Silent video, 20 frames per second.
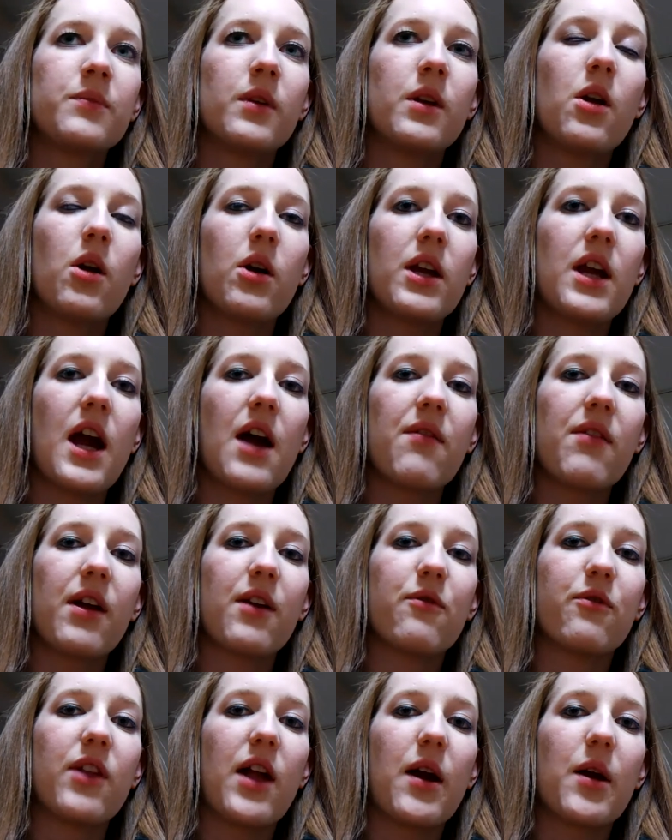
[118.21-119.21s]
No, you have
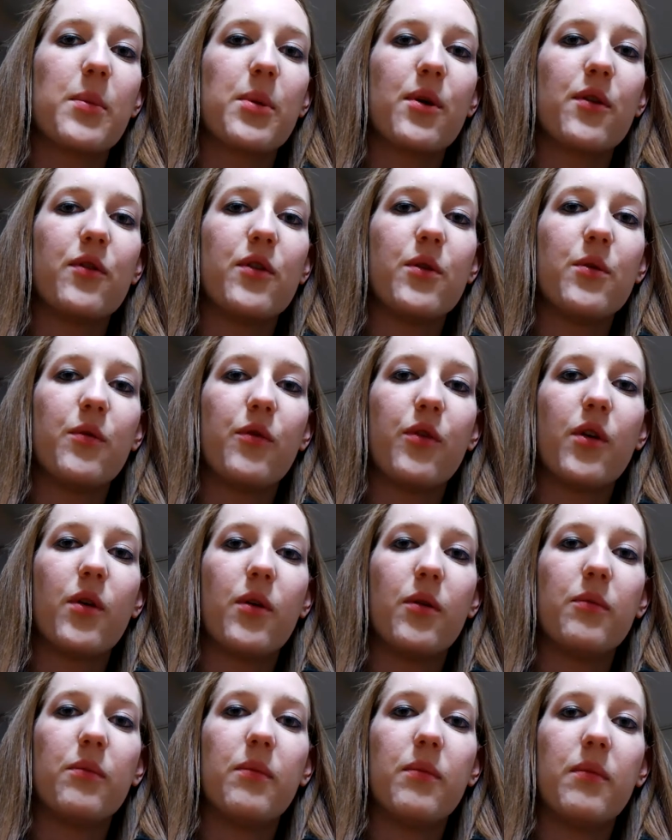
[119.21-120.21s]
like flower perfume
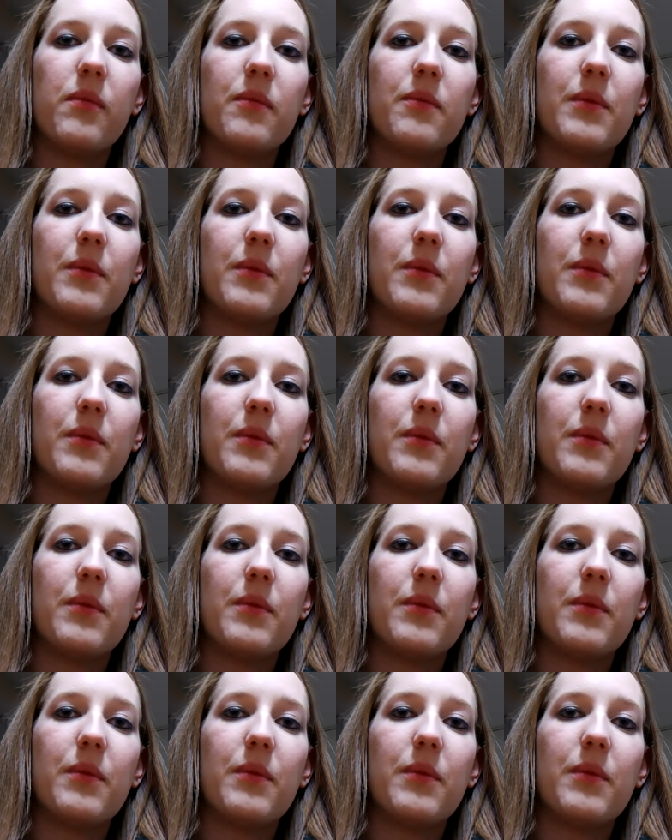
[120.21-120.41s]
from